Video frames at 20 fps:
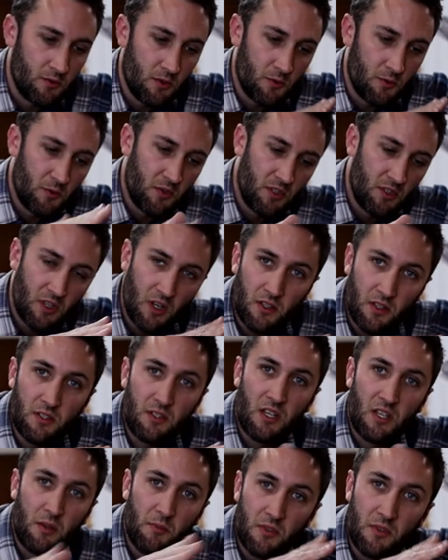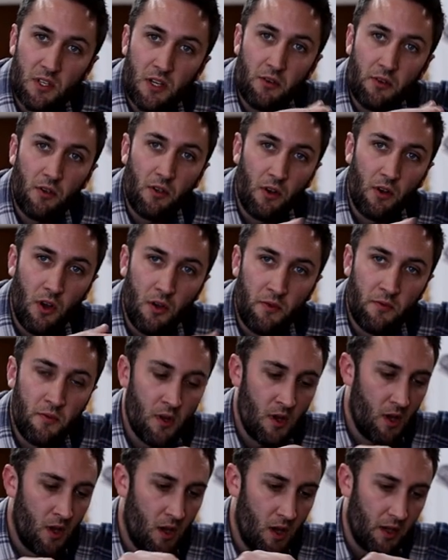So as we start to take material off
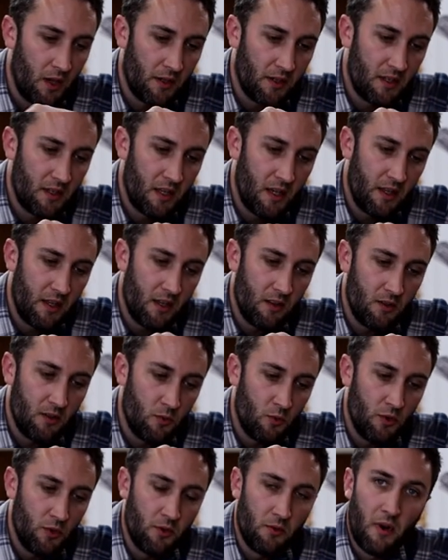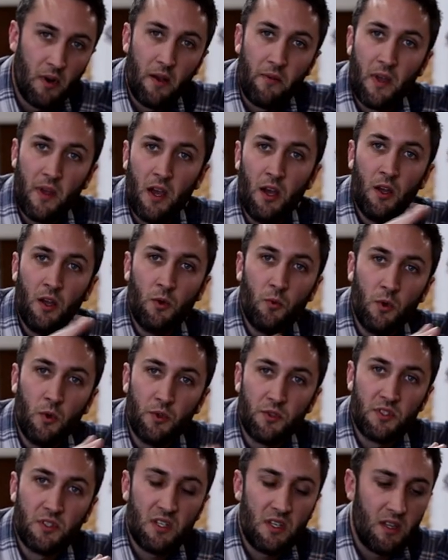and clear the wood around that,
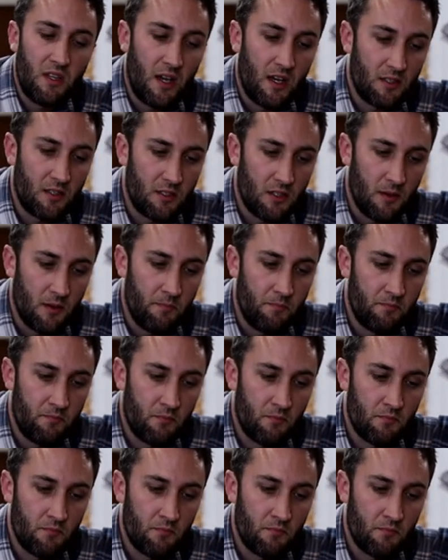we'll see that, um,